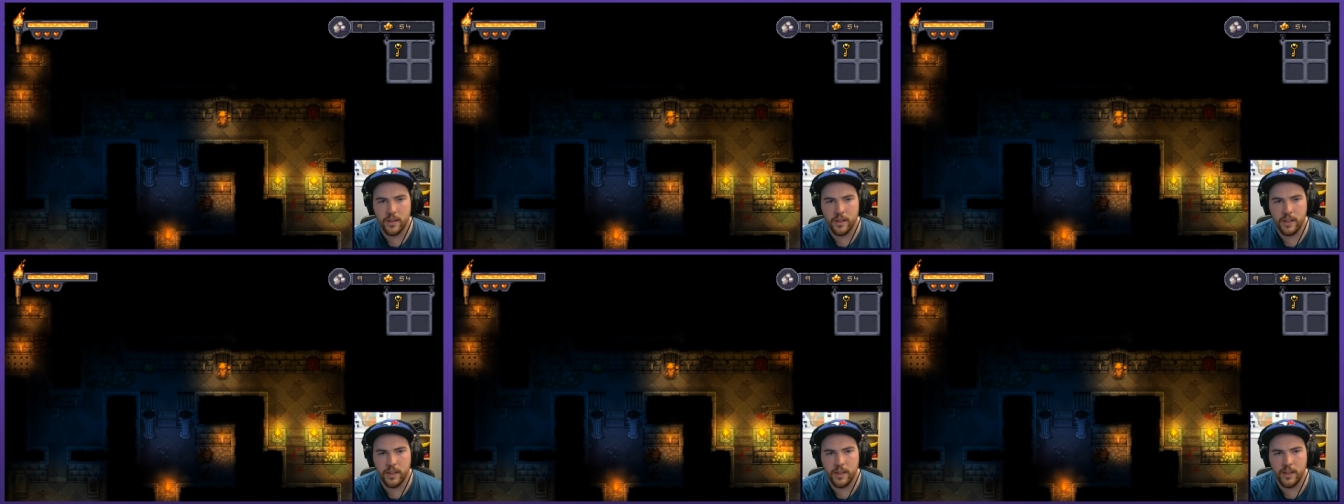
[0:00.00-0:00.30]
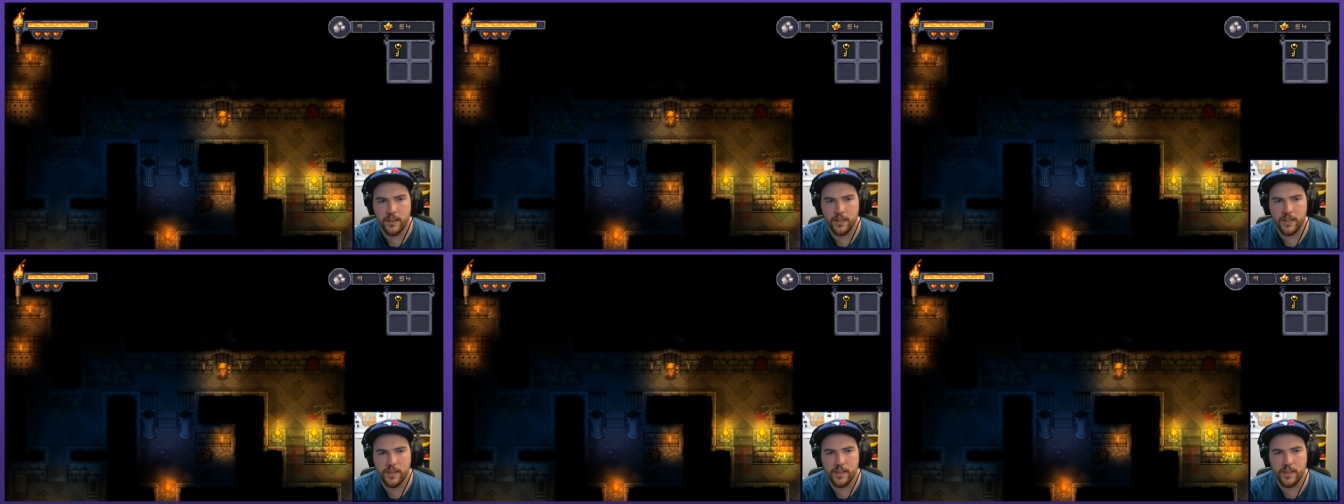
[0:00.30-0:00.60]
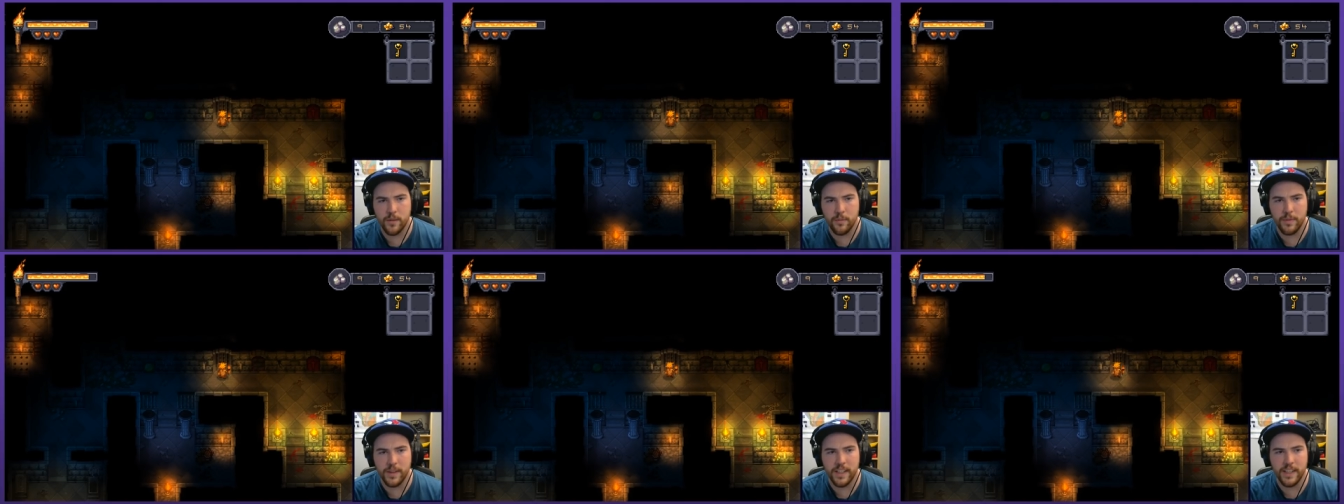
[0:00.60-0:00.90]
Here's
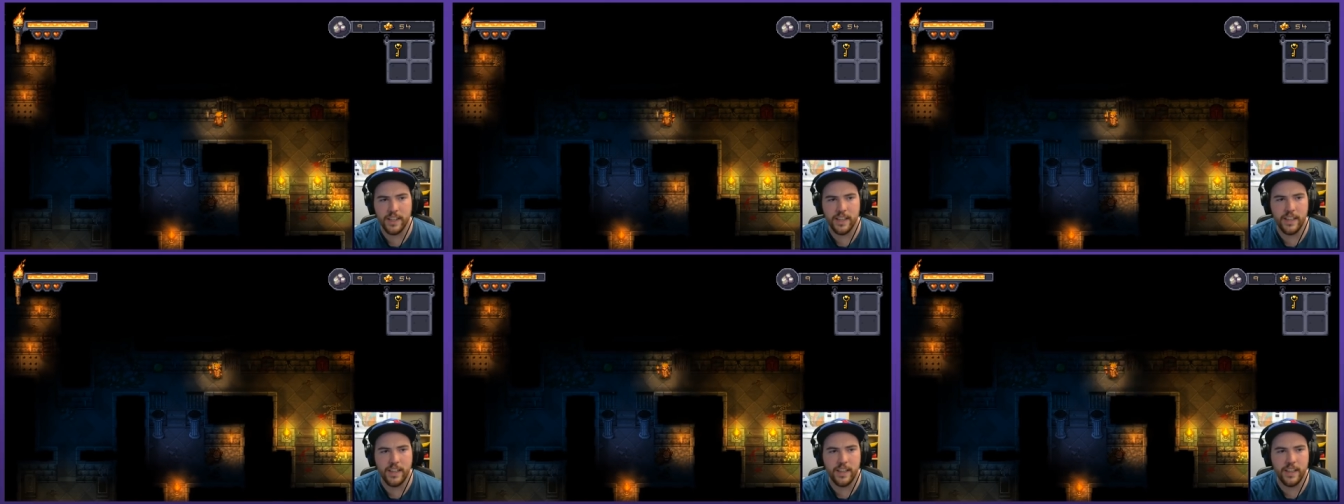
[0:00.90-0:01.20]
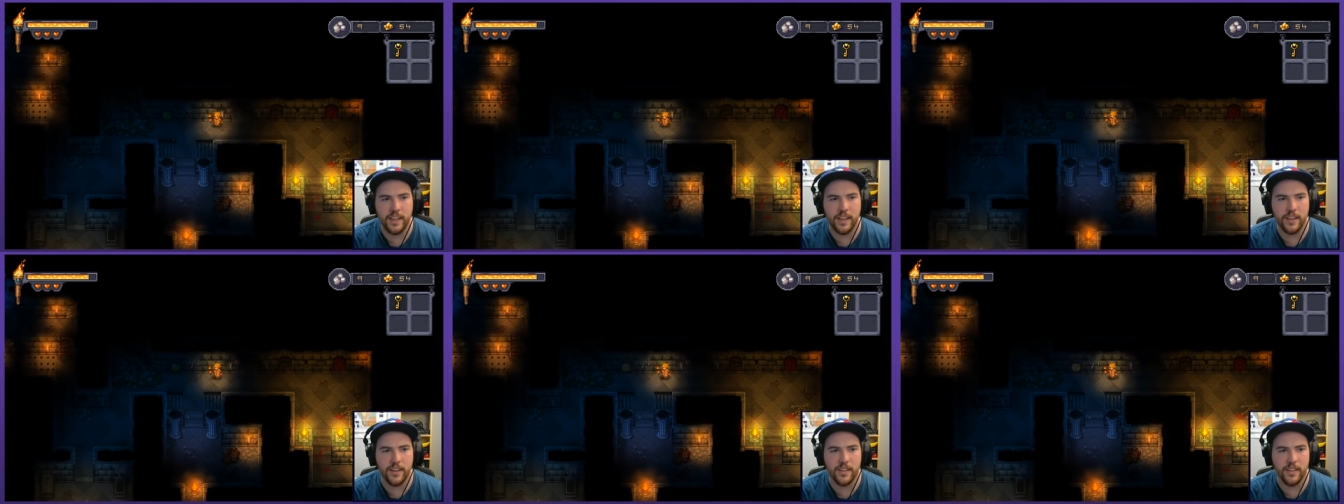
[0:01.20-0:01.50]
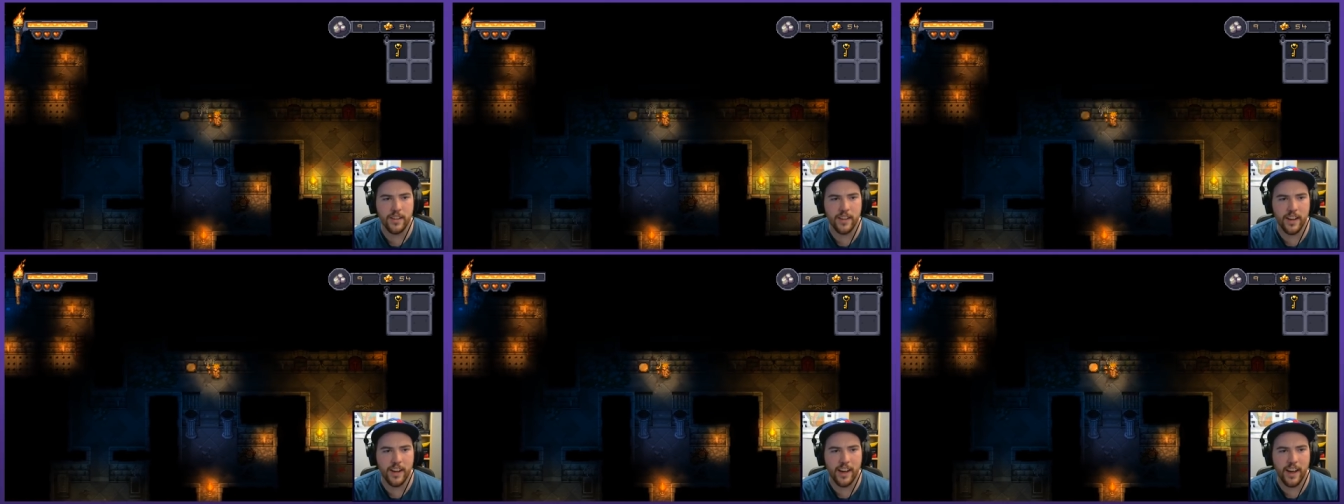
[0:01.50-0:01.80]
something
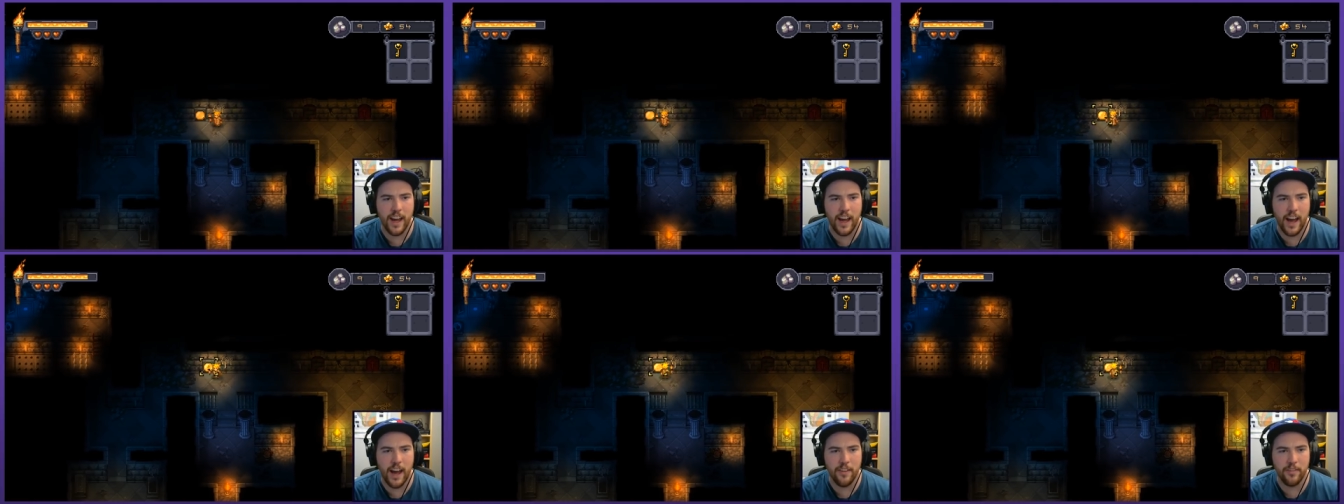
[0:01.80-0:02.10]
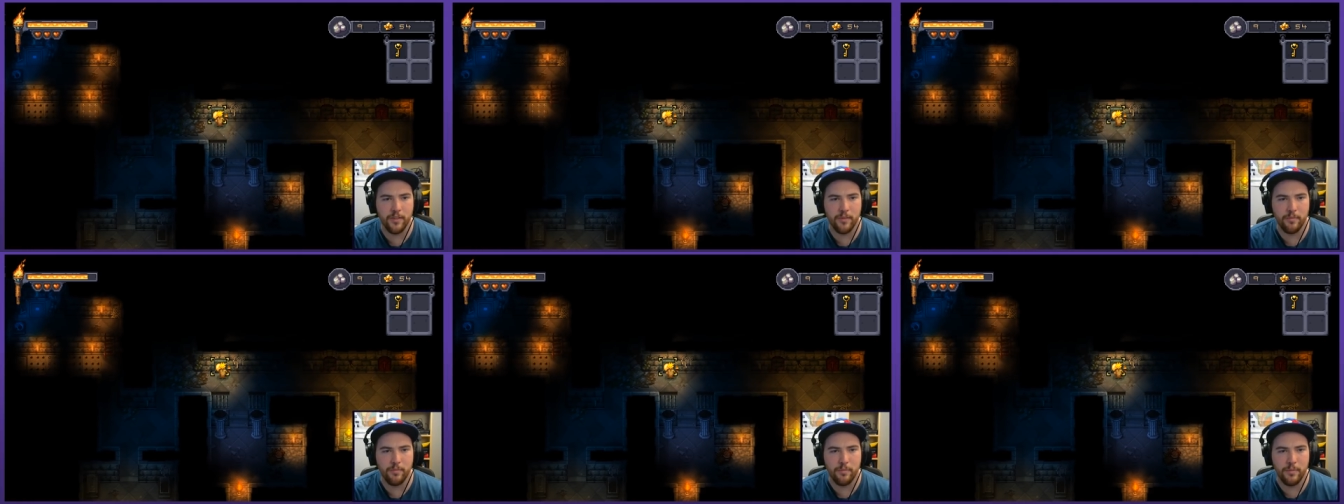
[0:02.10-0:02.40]
here that I haven't